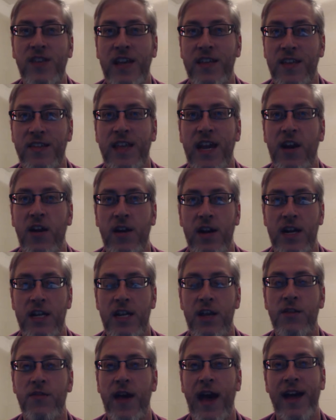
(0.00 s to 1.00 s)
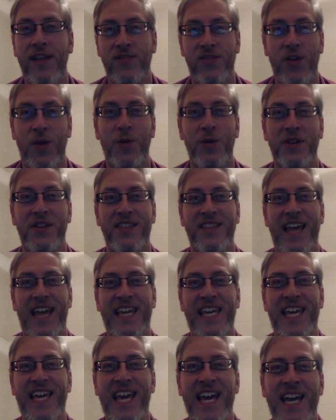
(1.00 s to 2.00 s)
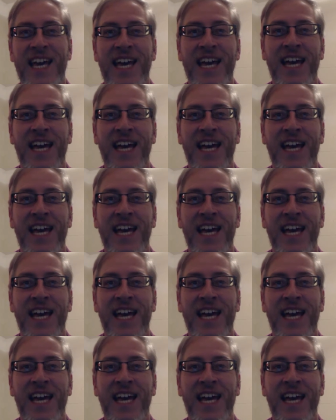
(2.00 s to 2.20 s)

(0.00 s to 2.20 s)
say that they are going to do that, so thank you.